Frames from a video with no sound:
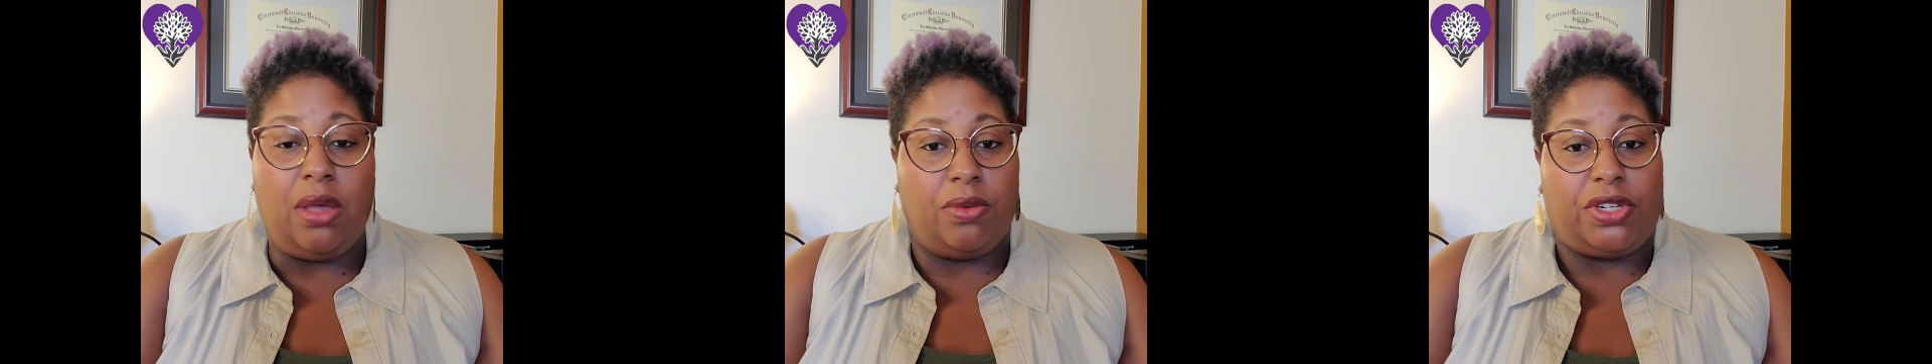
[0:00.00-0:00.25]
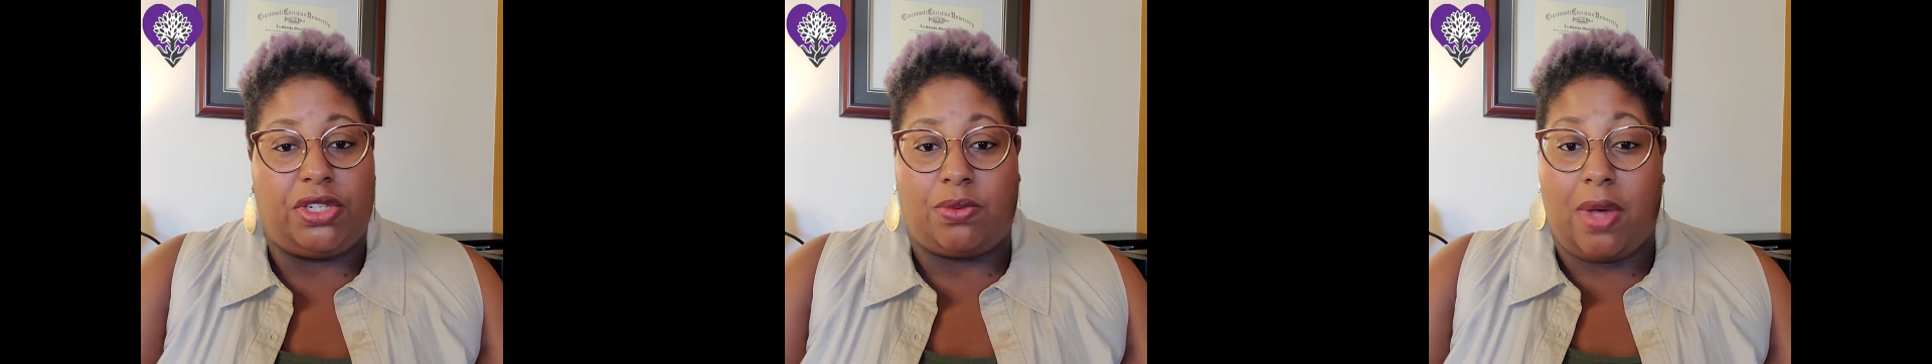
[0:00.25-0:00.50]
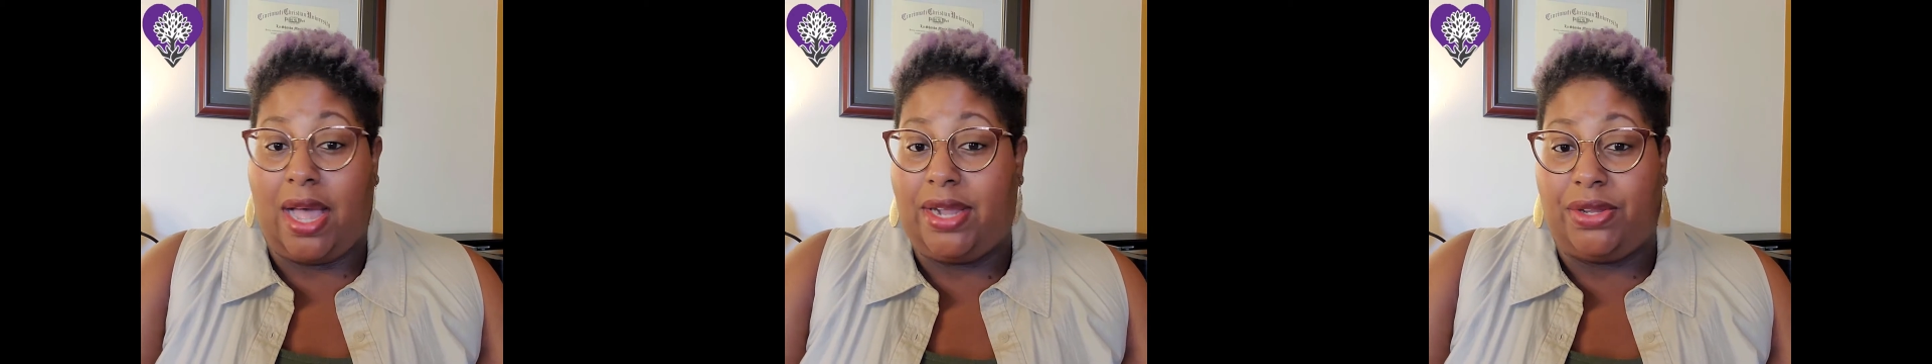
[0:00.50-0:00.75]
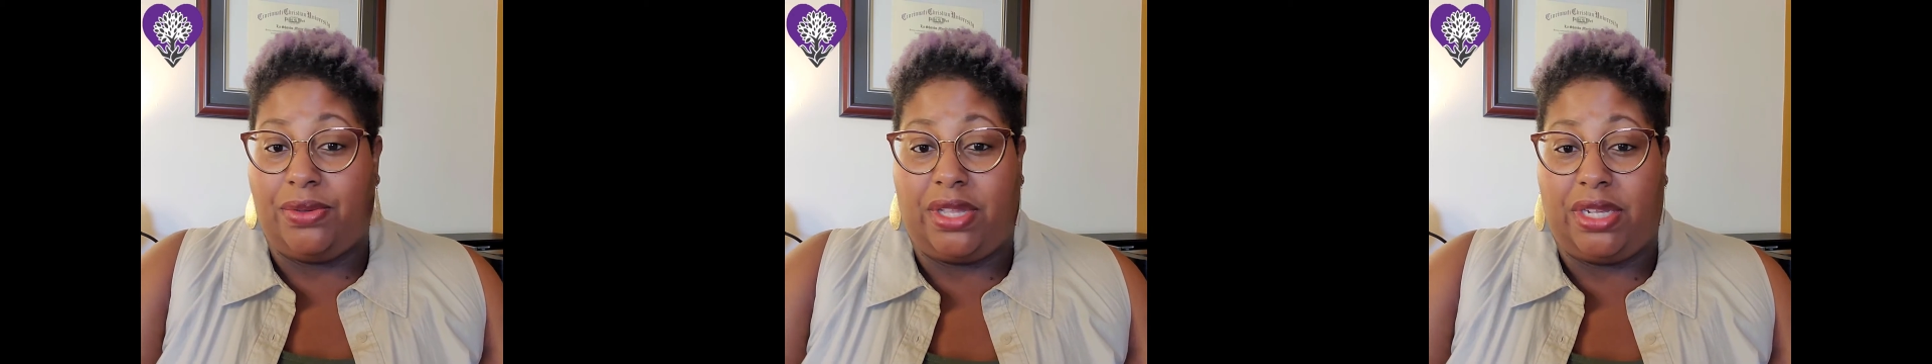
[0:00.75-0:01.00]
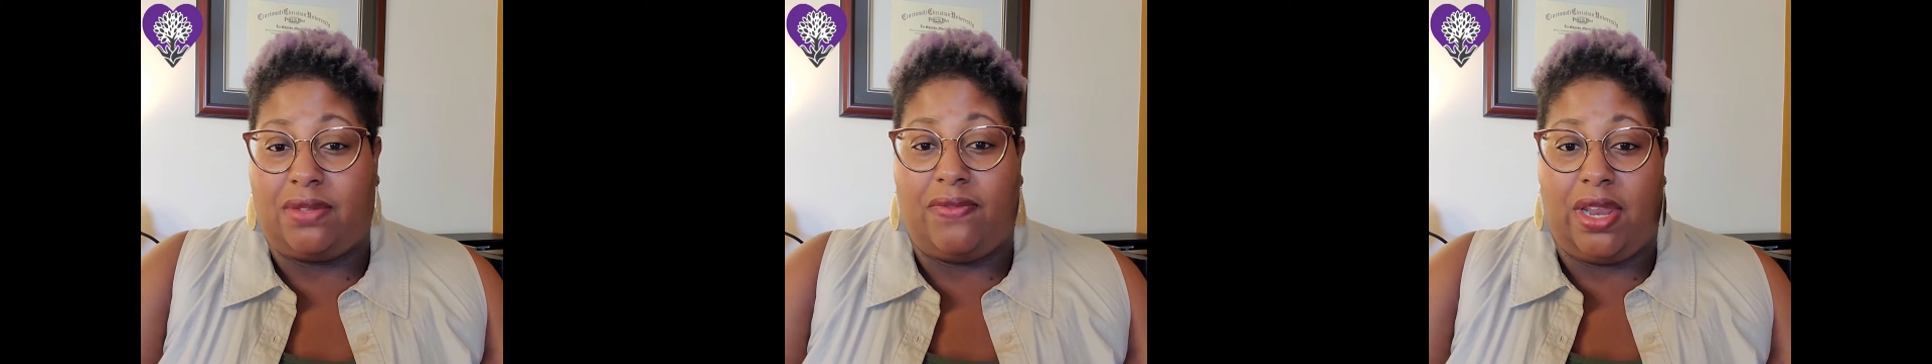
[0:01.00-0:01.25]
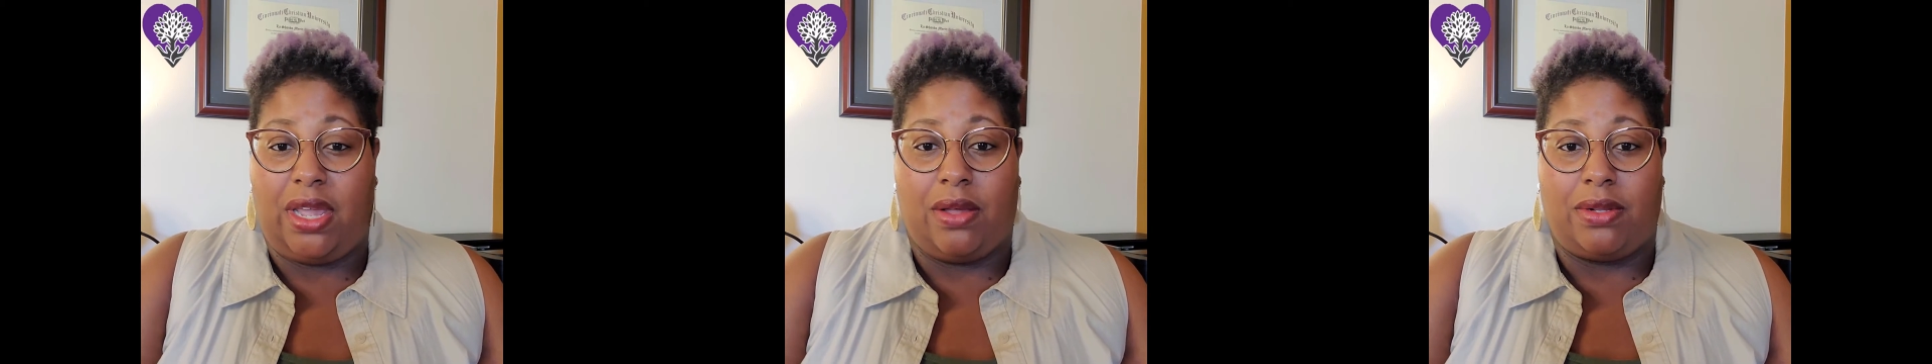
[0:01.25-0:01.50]
which is why I do these
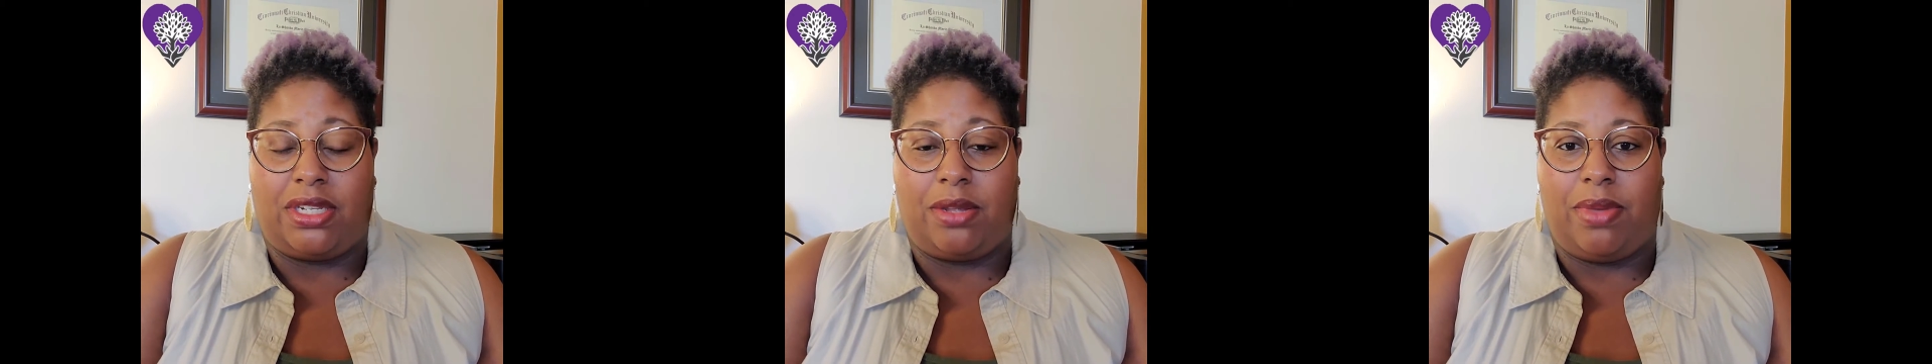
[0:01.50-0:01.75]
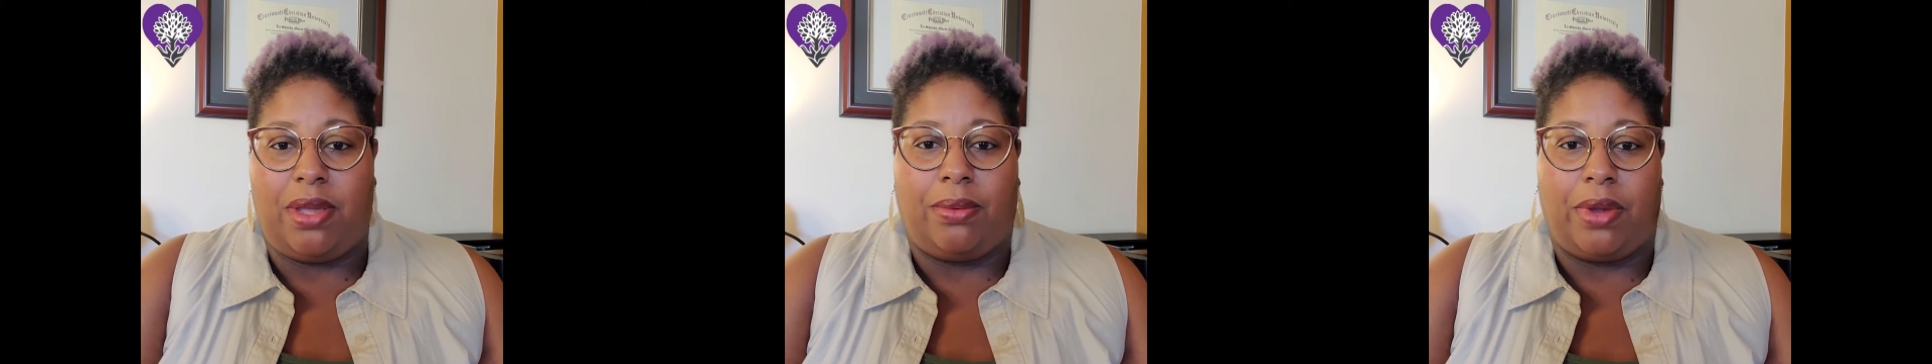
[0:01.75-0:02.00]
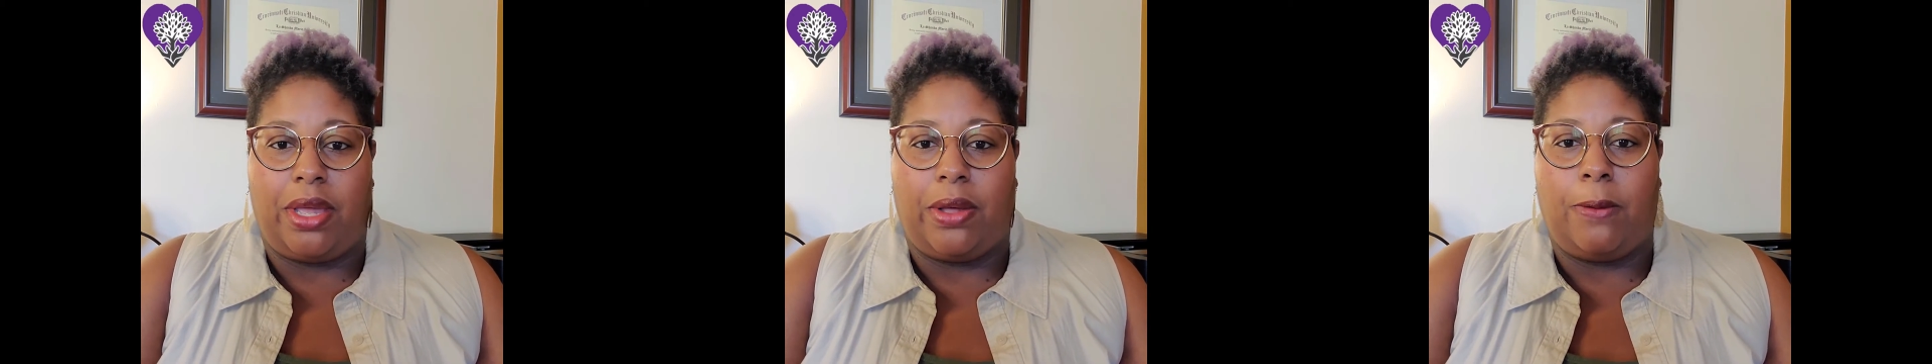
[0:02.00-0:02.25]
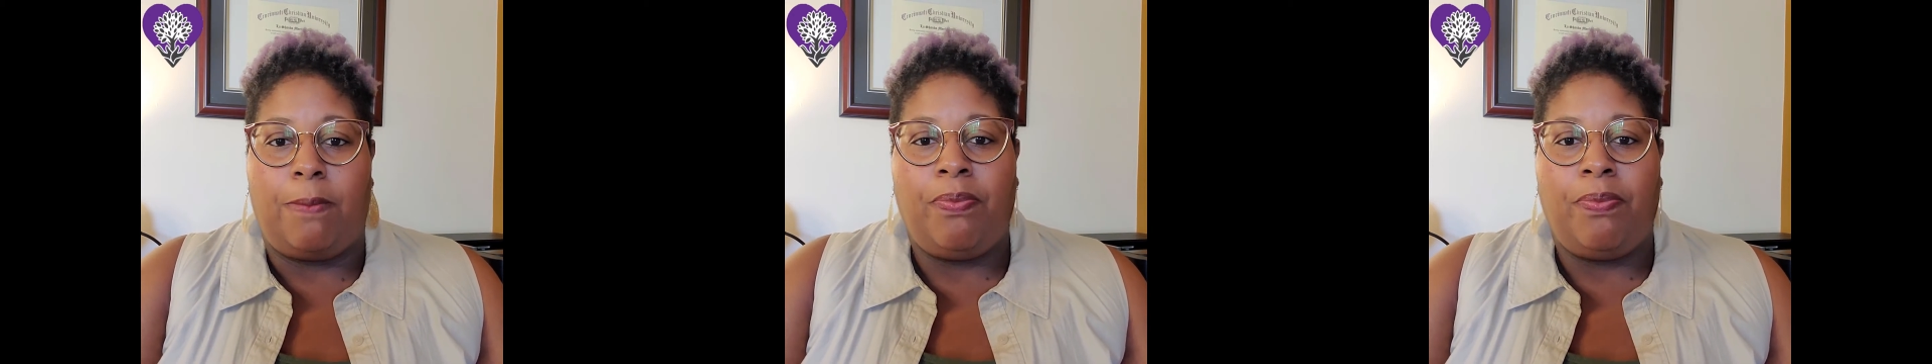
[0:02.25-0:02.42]
videos, to be real.